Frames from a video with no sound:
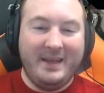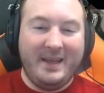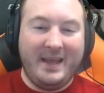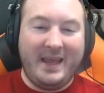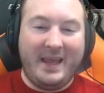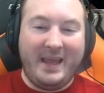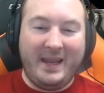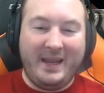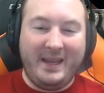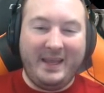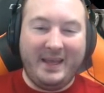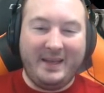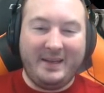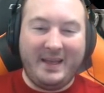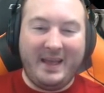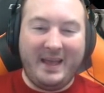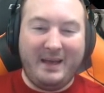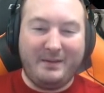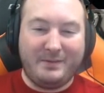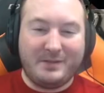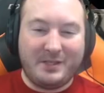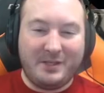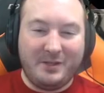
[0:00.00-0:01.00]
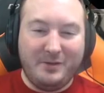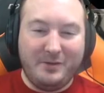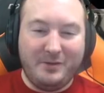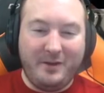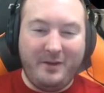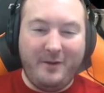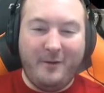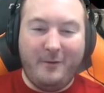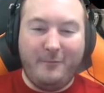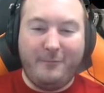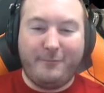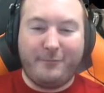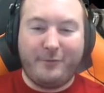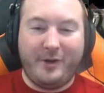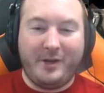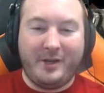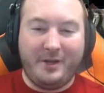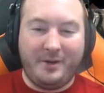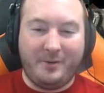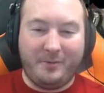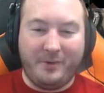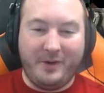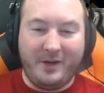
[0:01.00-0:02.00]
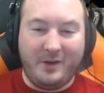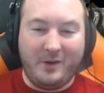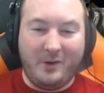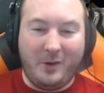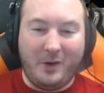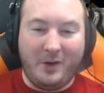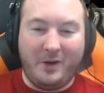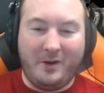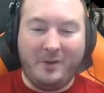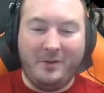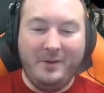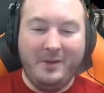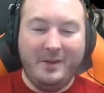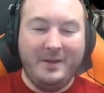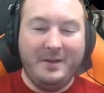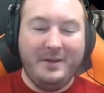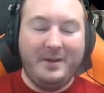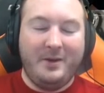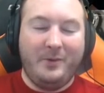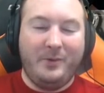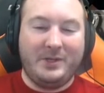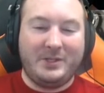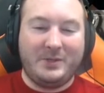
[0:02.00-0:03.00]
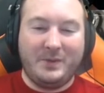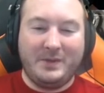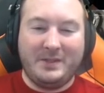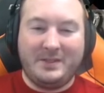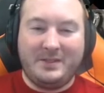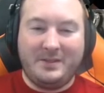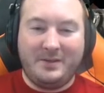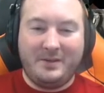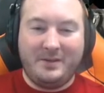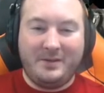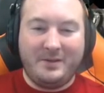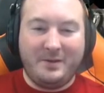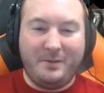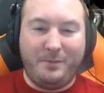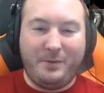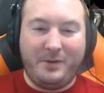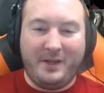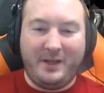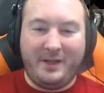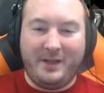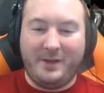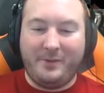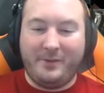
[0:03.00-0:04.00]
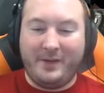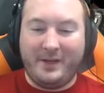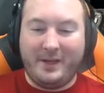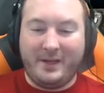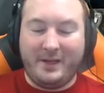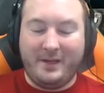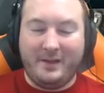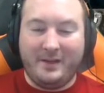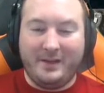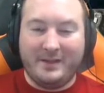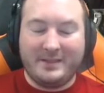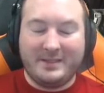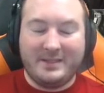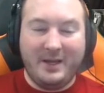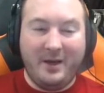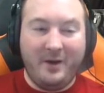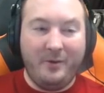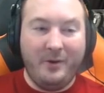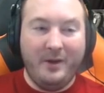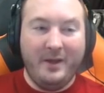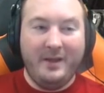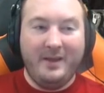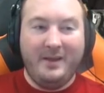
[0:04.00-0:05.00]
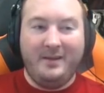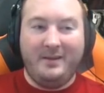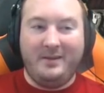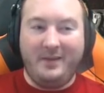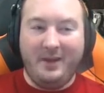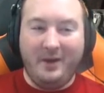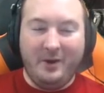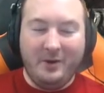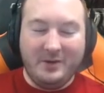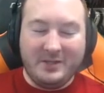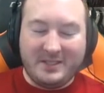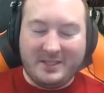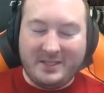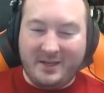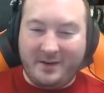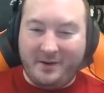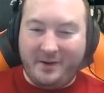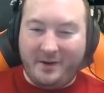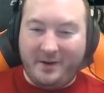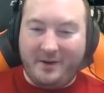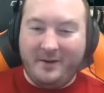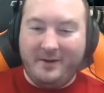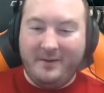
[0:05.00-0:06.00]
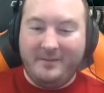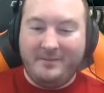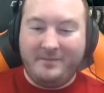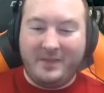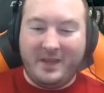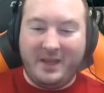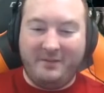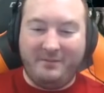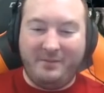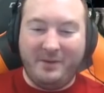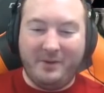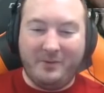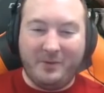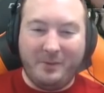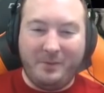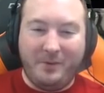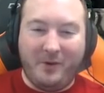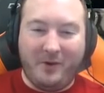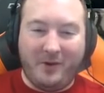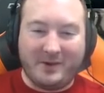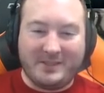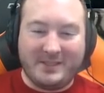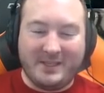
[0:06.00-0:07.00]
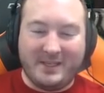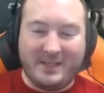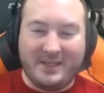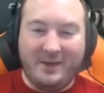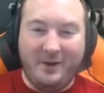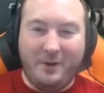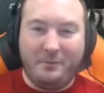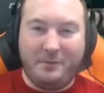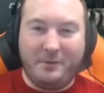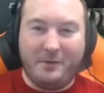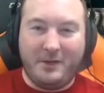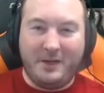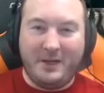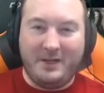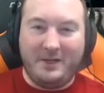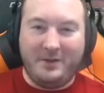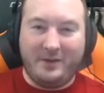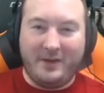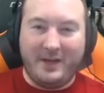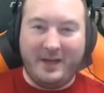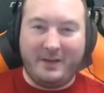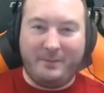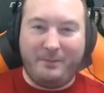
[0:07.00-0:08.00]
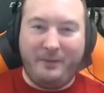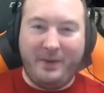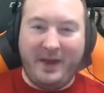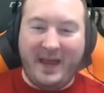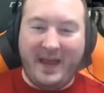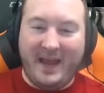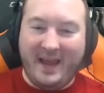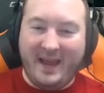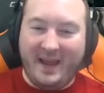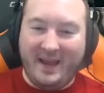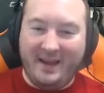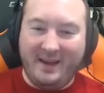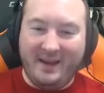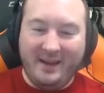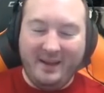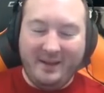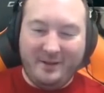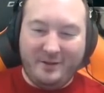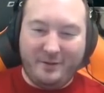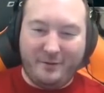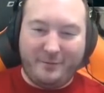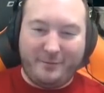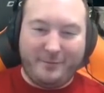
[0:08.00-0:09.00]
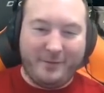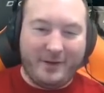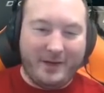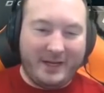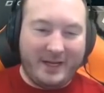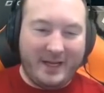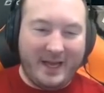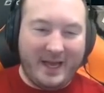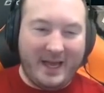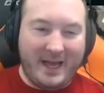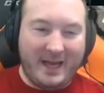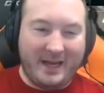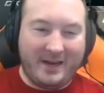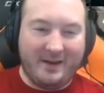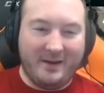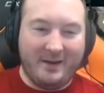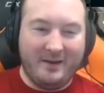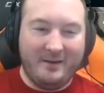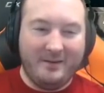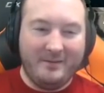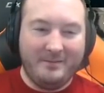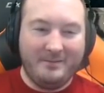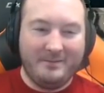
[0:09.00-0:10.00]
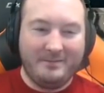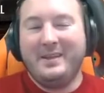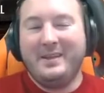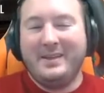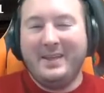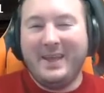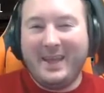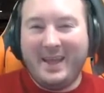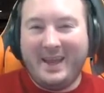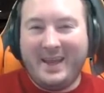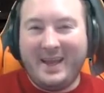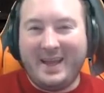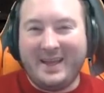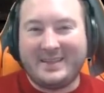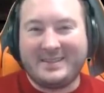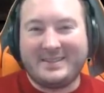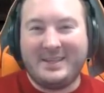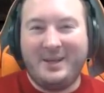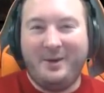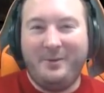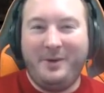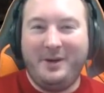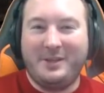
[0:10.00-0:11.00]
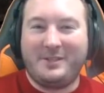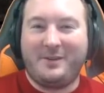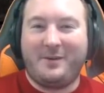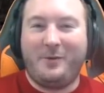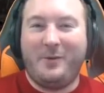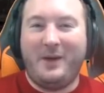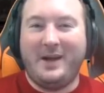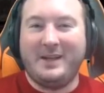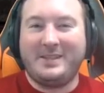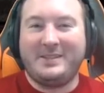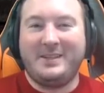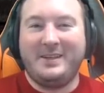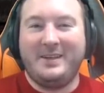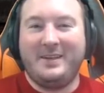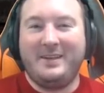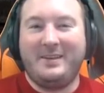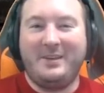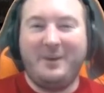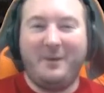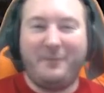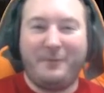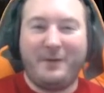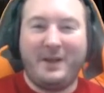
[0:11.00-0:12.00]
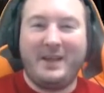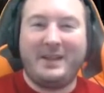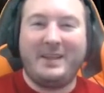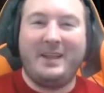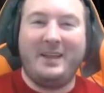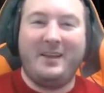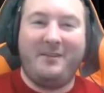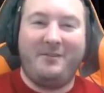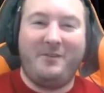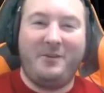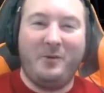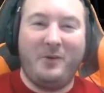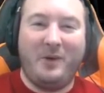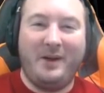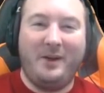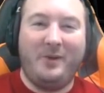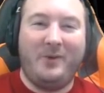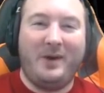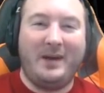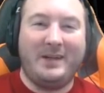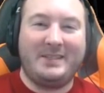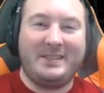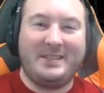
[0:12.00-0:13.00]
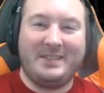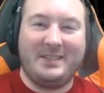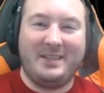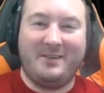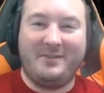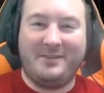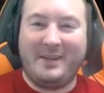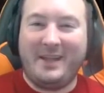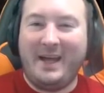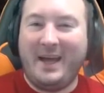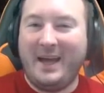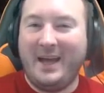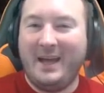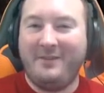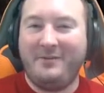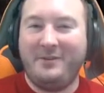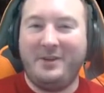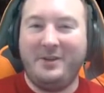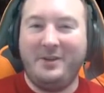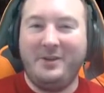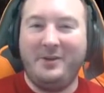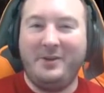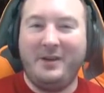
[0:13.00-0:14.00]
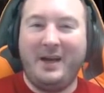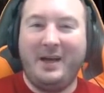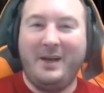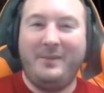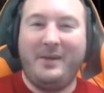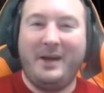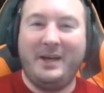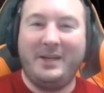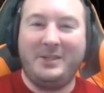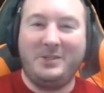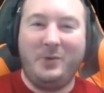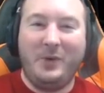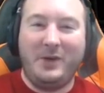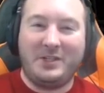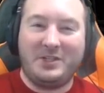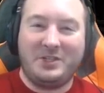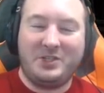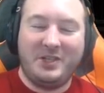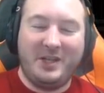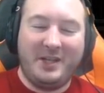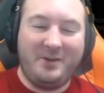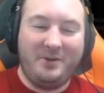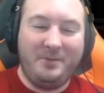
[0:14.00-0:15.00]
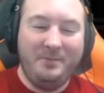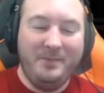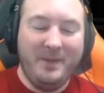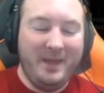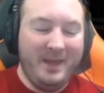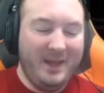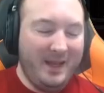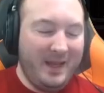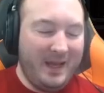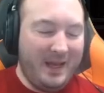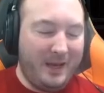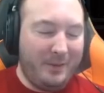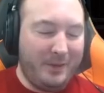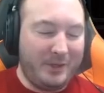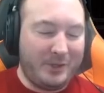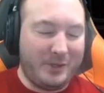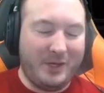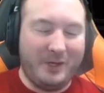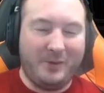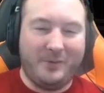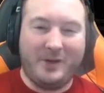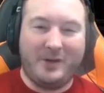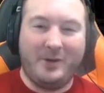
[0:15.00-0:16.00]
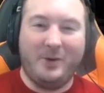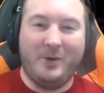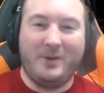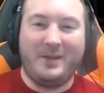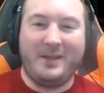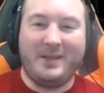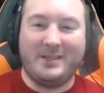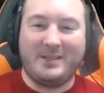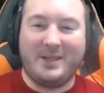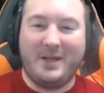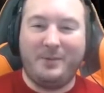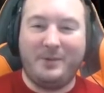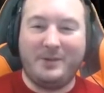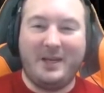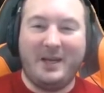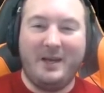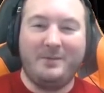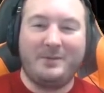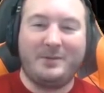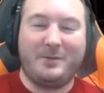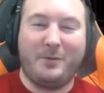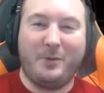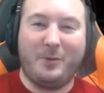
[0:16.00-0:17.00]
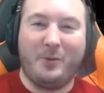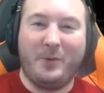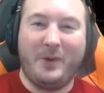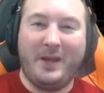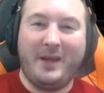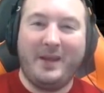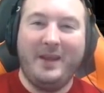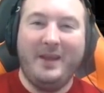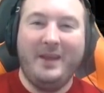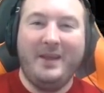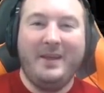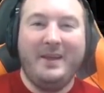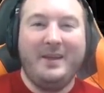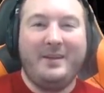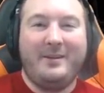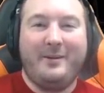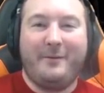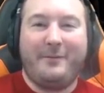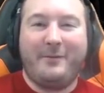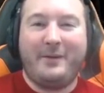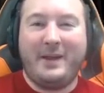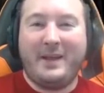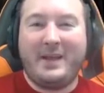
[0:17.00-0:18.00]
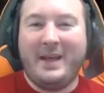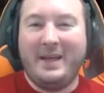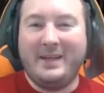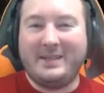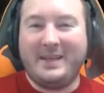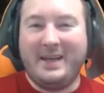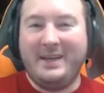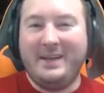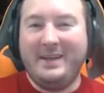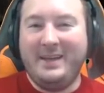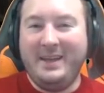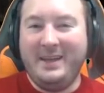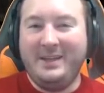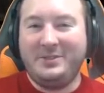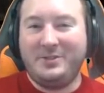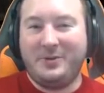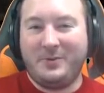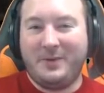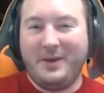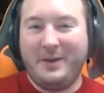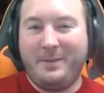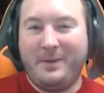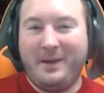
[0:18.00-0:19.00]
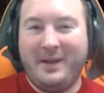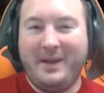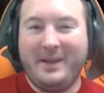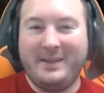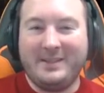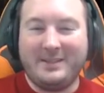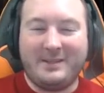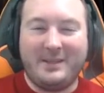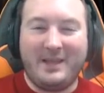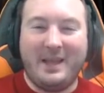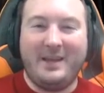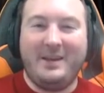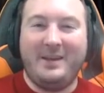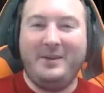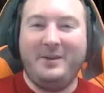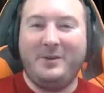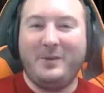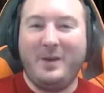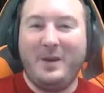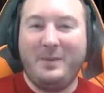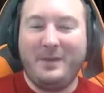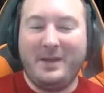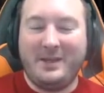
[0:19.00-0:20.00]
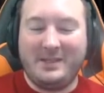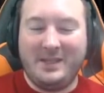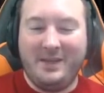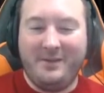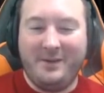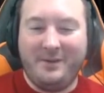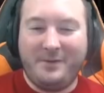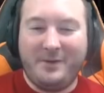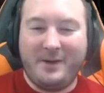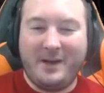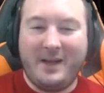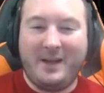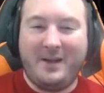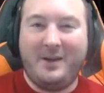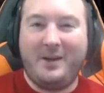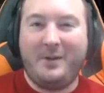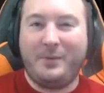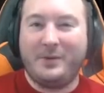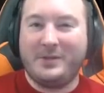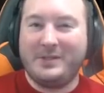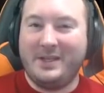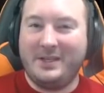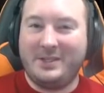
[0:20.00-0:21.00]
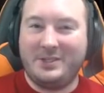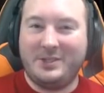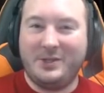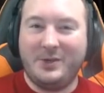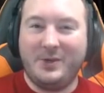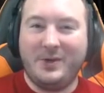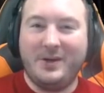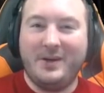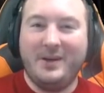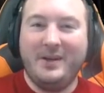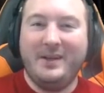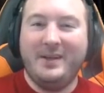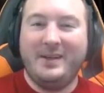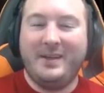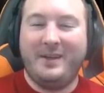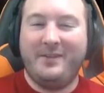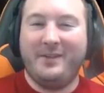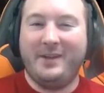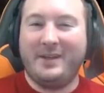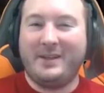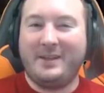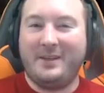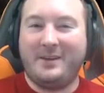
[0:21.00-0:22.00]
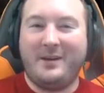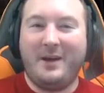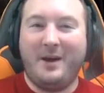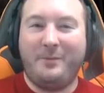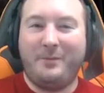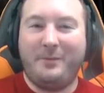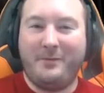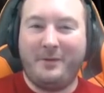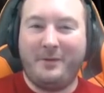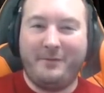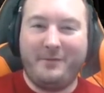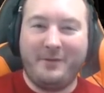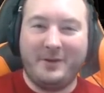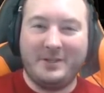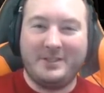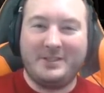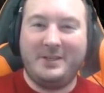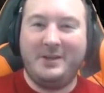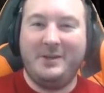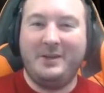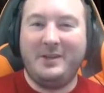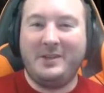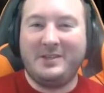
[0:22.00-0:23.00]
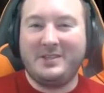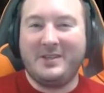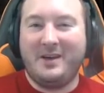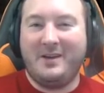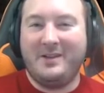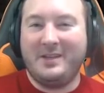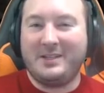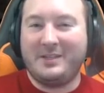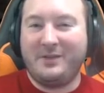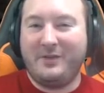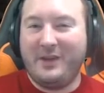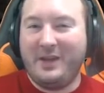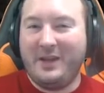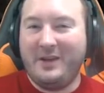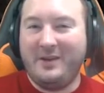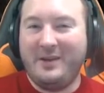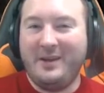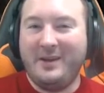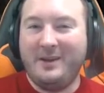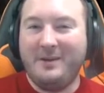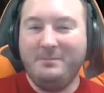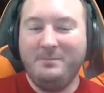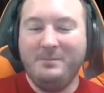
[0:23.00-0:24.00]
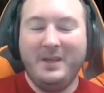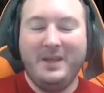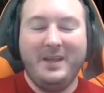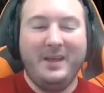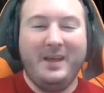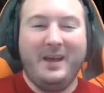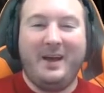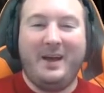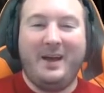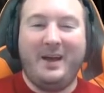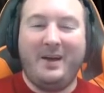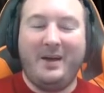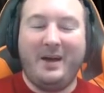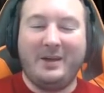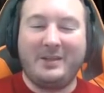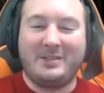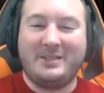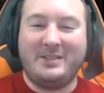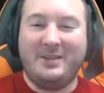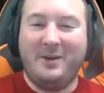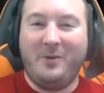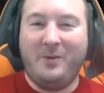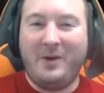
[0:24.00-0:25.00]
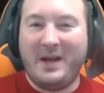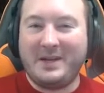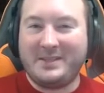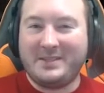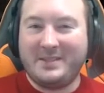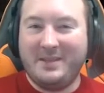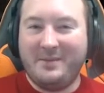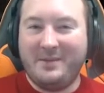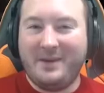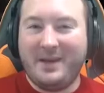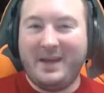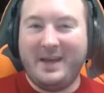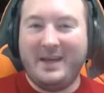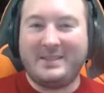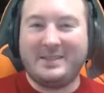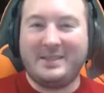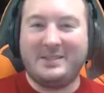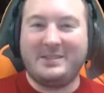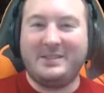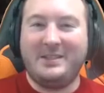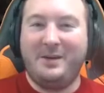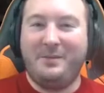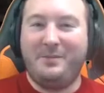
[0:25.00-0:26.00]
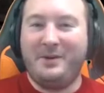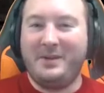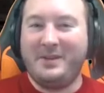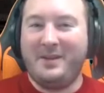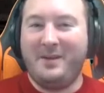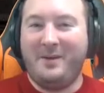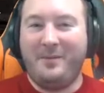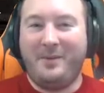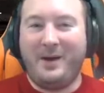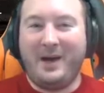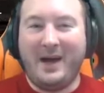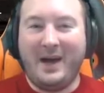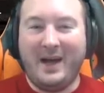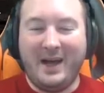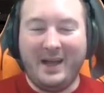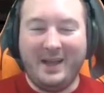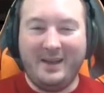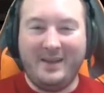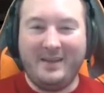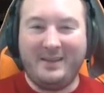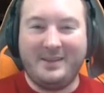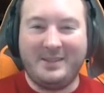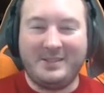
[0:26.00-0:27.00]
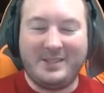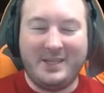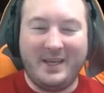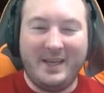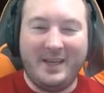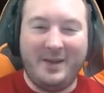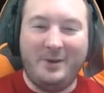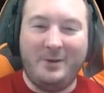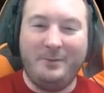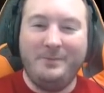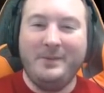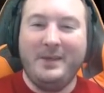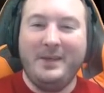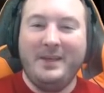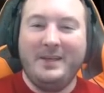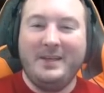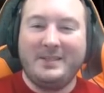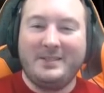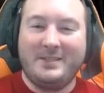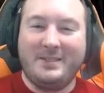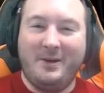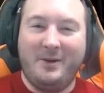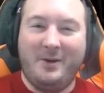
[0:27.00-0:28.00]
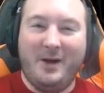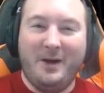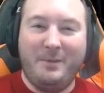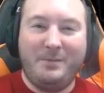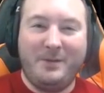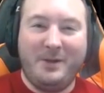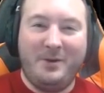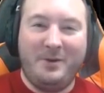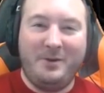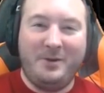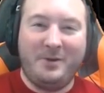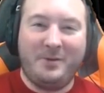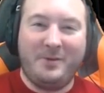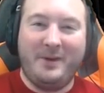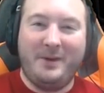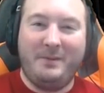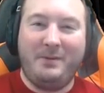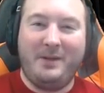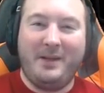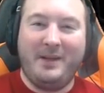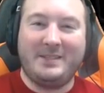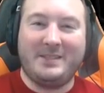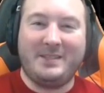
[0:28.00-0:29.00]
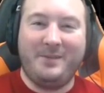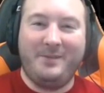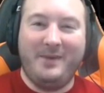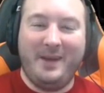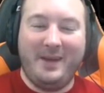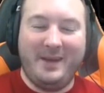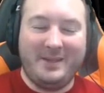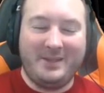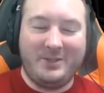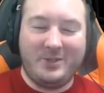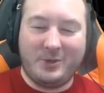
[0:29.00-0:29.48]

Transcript: And he had absolutely no freaking recoil, which was completely ridiculous. So, you, sir, have been reported. Hopefully you get banned, you freaking hacker. Thank you guys so much for watching. Don't forget that if you want to watch this stuff live, you can do it on my Twitch channel. I'll be trying to record these a couple times per week. Don't forget, guys, I need your replays. Send in your replays, even if you're not 100% sure, even like the first two that you saw in this video here. I'll still watch them, guys. I'll still put them on the channel. So upload your replays to me.